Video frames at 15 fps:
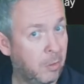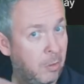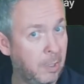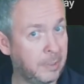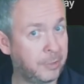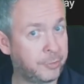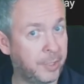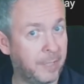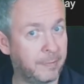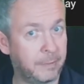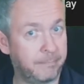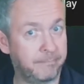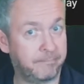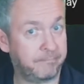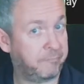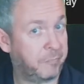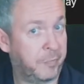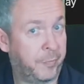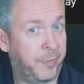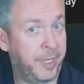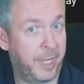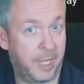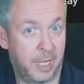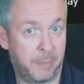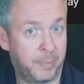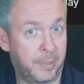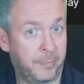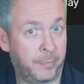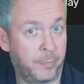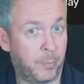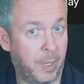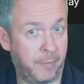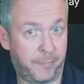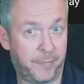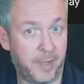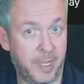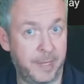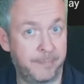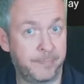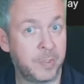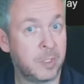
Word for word: Holiday travel free airport Wi-Fi.